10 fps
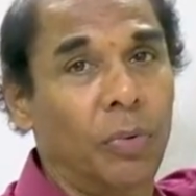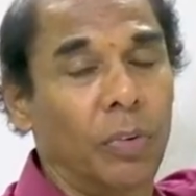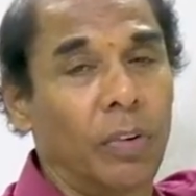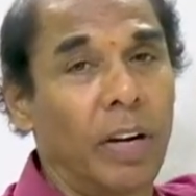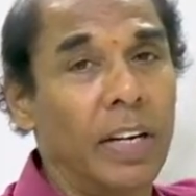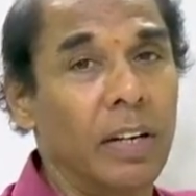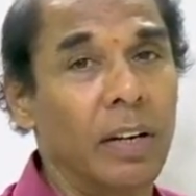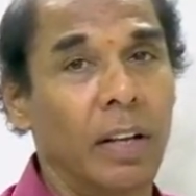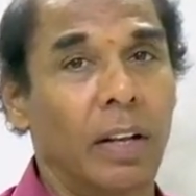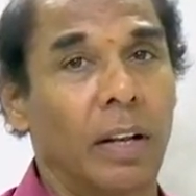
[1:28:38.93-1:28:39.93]
right?
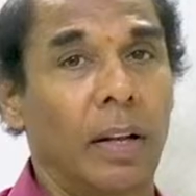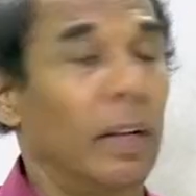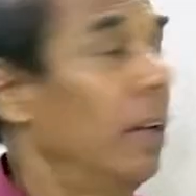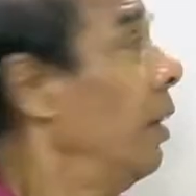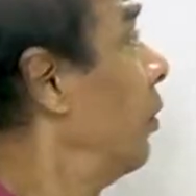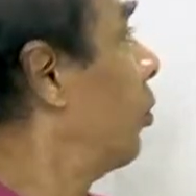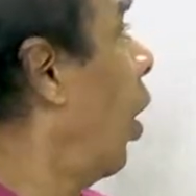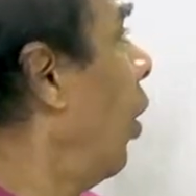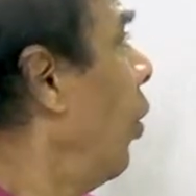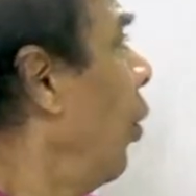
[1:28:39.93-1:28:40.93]

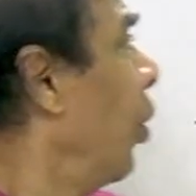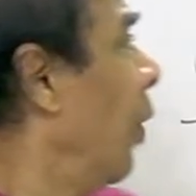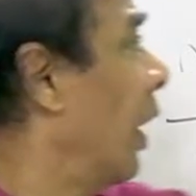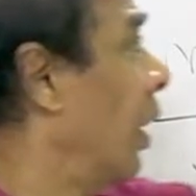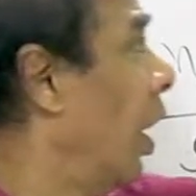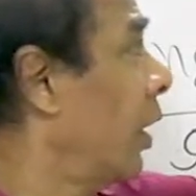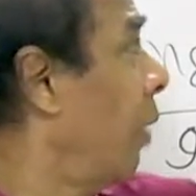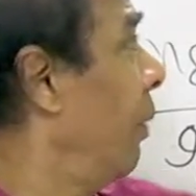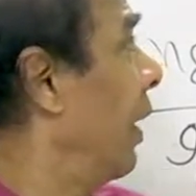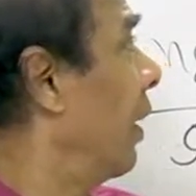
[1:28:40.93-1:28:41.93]
So you are not
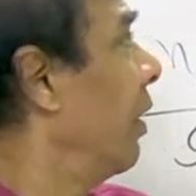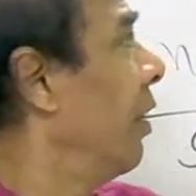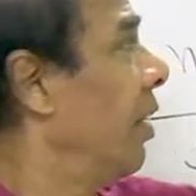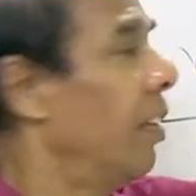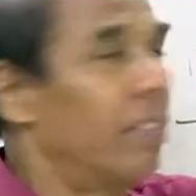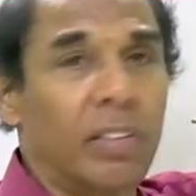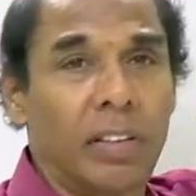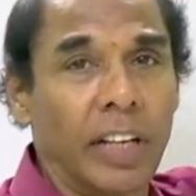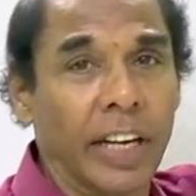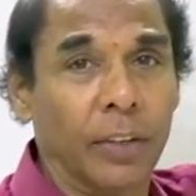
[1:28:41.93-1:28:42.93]
coming, this is
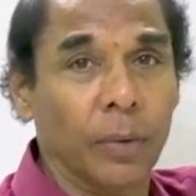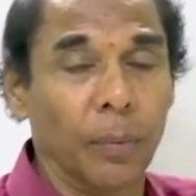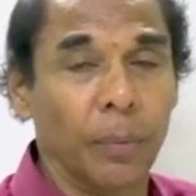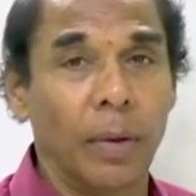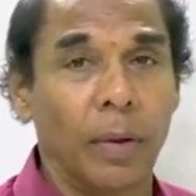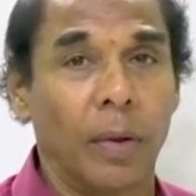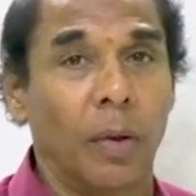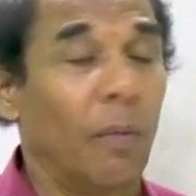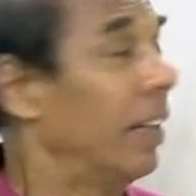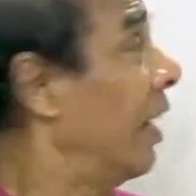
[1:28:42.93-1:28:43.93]
negative. When the